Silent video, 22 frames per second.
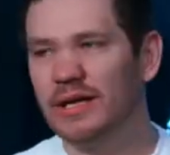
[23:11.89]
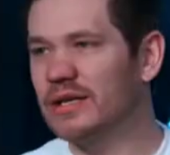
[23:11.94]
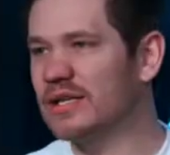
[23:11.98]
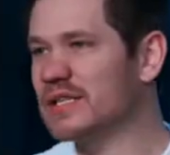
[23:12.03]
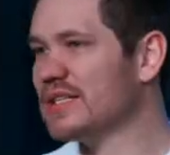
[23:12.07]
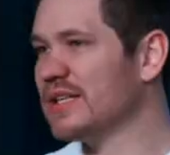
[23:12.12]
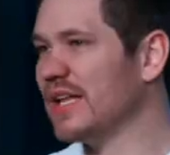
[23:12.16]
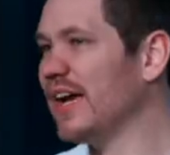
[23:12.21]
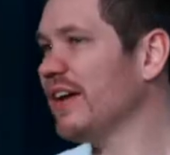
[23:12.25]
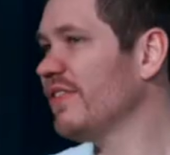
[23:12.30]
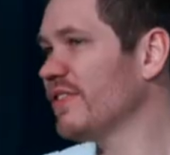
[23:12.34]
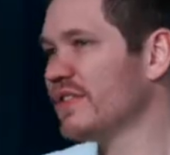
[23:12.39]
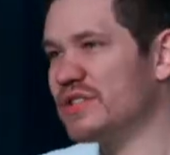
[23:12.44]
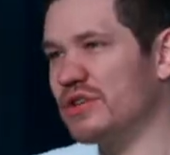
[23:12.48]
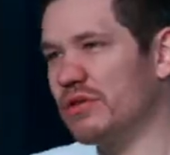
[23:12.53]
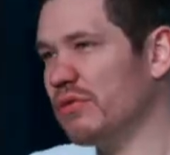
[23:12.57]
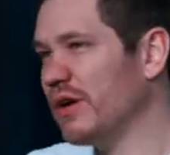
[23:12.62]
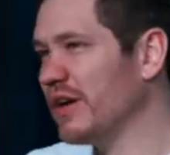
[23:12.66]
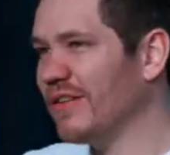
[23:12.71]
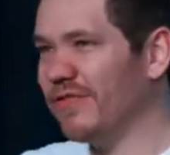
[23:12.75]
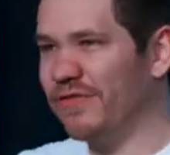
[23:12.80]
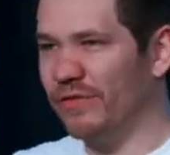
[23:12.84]
Because life is
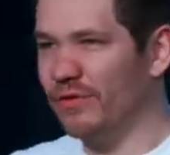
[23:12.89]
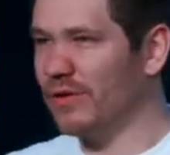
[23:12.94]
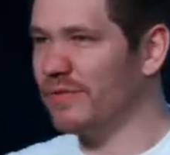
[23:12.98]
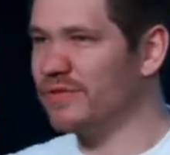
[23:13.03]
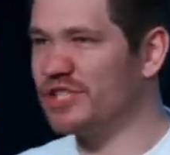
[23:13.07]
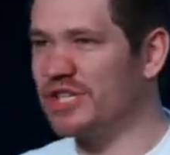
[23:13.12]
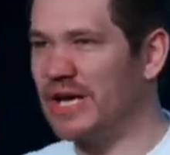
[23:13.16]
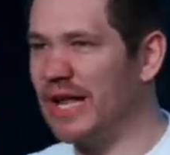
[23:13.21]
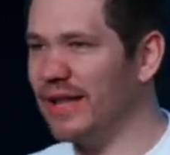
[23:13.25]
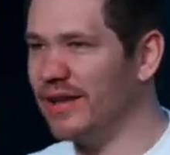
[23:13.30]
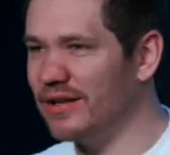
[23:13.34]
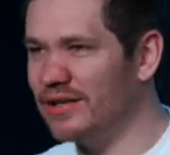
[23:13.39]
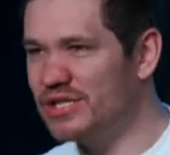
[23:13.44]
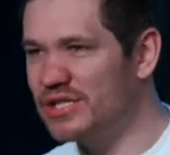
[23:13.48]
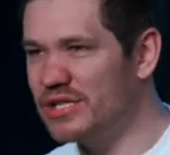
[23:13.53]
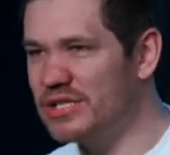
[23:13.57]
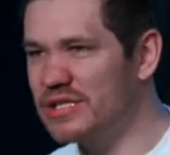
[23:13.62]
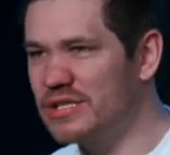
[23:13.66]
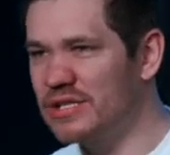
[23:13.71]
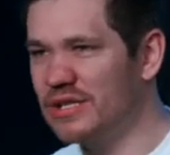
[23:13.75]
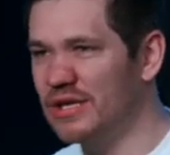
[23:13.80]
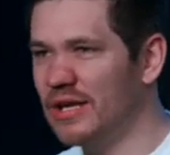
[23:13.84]
already full of
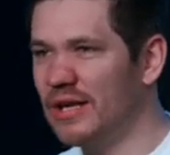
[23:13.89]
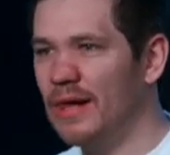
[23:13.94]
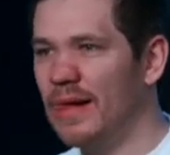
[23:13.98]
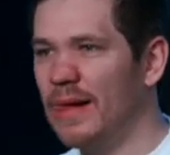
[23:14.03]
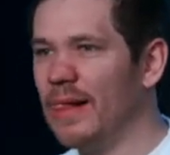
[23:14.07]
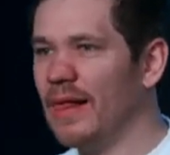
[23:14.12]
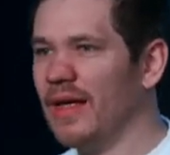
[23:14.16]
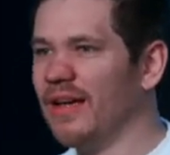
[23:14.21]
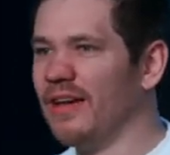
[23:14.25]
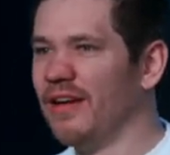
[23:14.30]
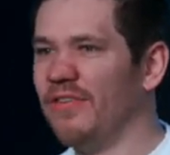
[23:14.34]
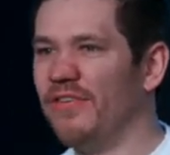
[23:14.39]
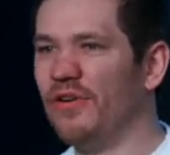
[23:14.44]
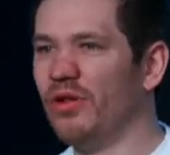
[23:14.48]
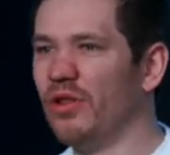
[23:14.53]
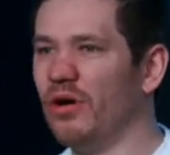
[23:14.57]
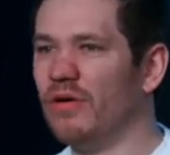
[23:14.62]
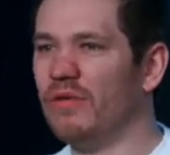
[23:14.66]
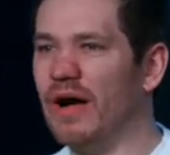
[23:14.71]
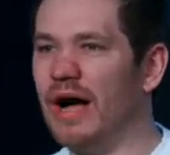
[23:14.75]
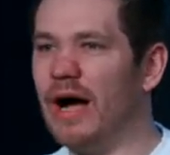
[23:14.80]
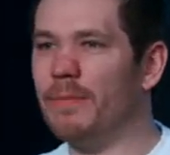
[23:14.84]
challenges,
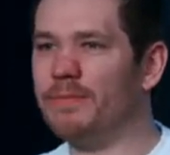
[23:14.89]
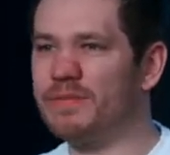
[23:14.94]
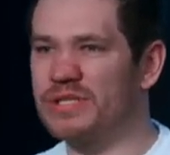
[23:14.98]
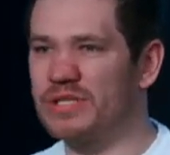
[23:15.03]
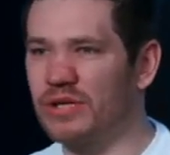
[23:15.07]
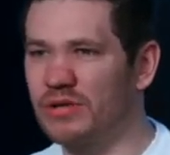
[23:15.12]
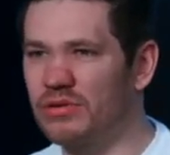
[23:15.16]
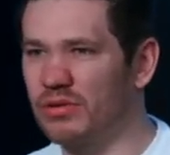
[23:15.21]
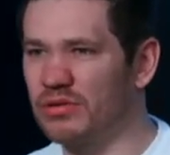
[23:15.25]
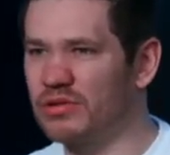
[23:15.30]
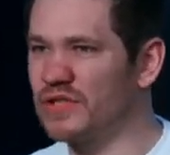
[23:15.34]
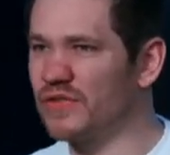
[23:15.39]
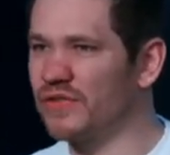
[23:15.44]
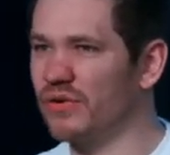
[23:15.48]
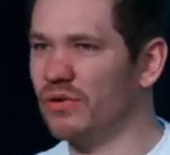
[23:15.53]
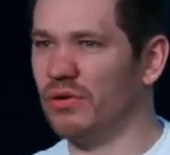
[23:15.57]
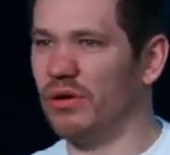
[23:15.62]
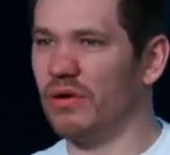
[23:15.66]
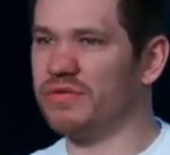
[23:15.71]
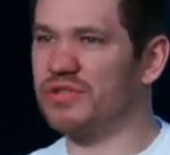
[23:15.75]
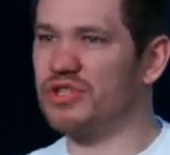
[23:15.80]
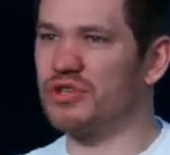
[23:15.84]
full of obstacles,
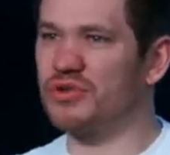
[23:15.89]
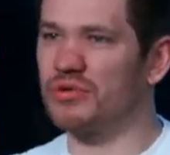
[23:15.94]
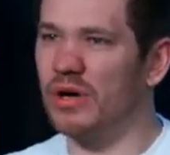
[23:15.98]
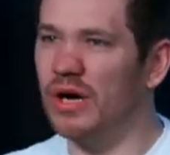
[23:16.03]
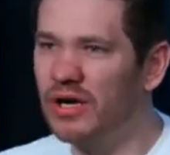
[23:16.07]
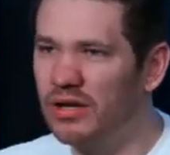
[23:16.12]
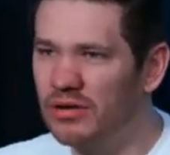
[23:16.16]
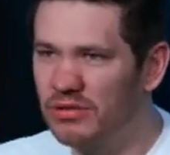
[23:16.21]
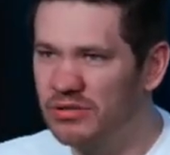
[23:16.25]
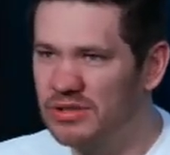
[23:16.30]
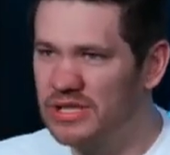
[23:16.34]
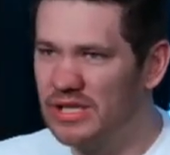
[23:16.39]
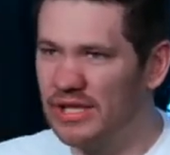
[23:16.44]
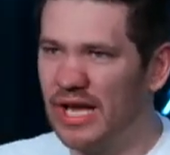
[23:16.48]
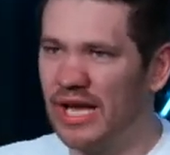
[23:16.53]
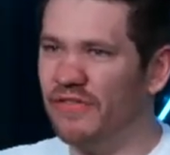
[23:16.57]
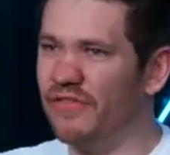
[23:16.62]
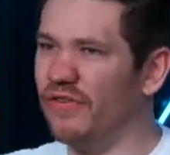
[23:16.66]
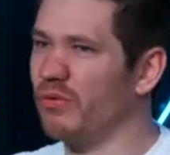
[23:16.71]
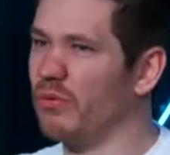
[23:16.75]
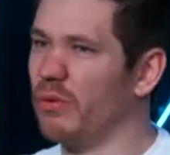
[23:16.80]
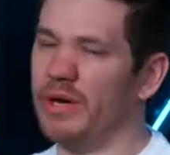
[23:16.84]
full of struggles.
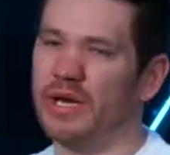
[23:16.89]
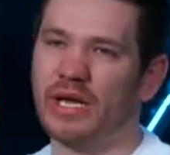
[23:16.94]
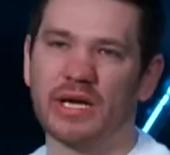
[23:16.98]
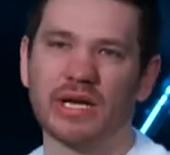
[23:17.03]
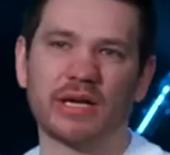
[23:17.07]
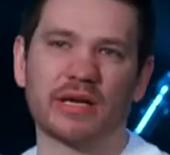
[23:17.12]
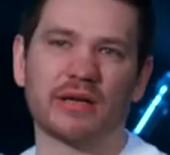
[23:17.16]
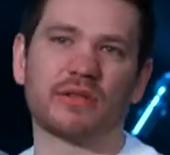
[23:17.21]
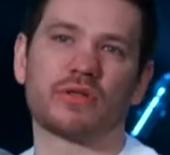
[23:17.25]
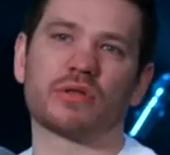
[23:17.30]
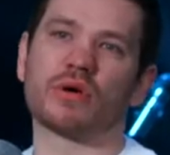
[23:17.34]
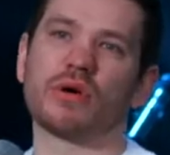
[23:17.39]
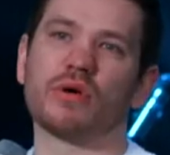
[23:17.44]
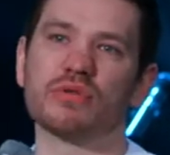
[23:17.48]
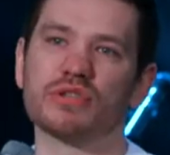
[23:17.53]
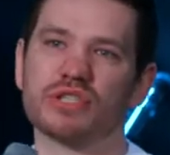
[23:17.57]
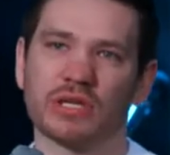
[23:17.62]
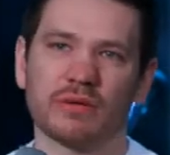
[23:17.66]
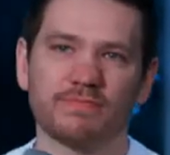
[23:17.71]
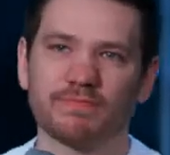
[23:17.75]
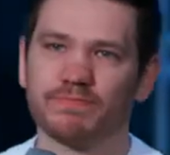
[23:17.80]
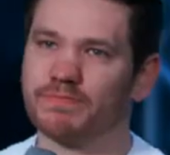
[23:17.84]
Life already
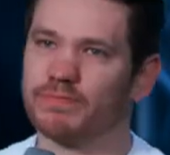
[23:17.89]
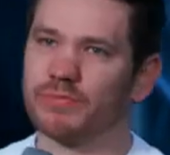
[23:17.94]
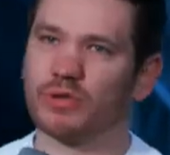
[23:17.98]
throws a